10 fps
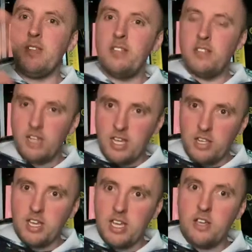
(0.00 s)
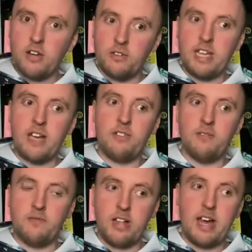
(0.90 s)
he goes out to
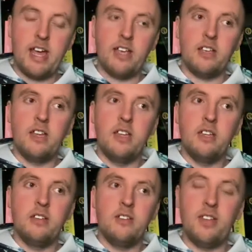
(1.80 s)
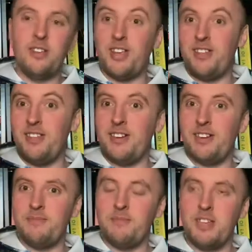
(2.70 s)
fly to
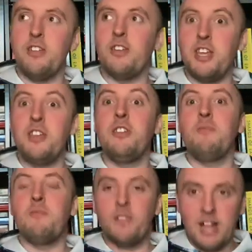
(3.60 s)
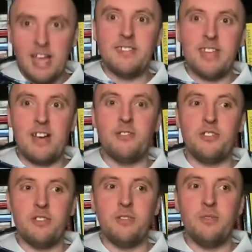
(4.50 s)
the, he flies out
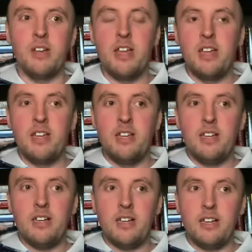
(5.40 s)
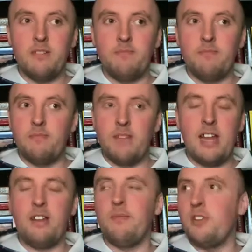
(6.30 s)
to, I
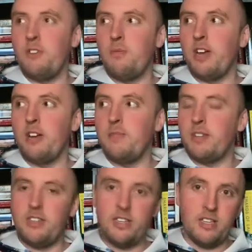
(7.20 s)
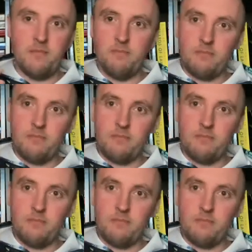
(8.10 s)
don't even know where, but to